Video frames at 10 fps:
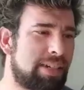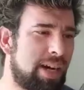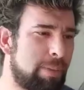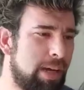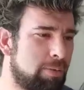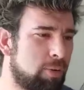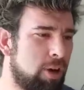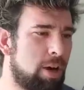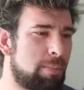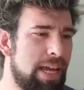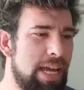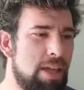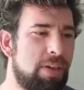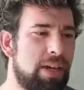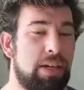comment from
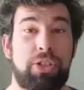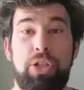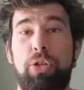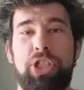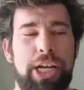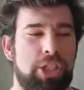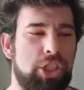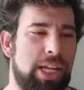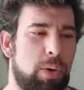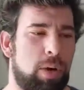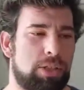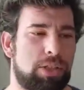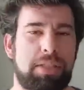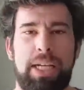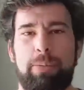Ethan. 2 changes that he wants
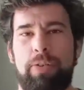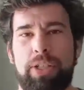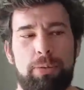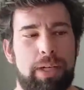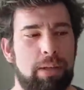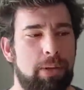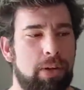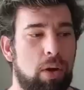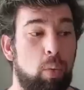to see in professional bodybuilding.